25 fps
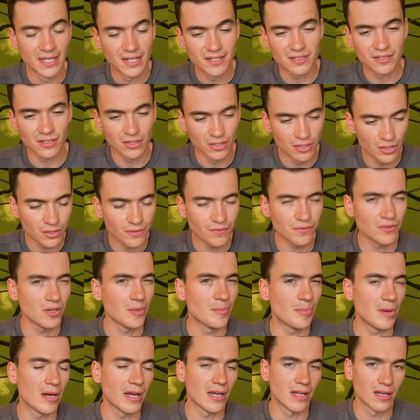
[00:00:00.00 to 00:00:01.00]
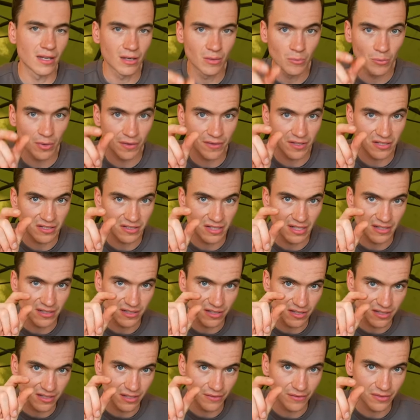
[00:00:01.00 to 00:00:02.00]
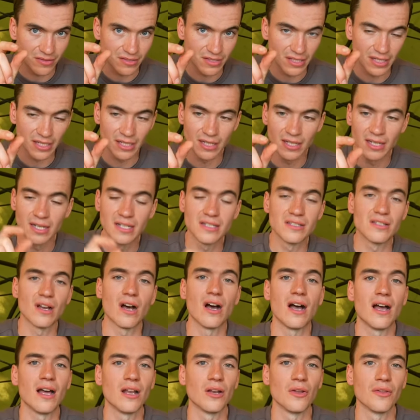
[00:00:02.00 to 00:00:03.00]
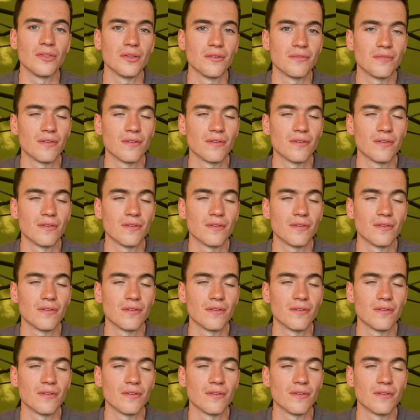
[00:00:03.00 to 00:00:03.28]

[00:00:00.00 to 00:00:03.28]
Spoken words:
So look for a bite alarm with a sensitivity dial on the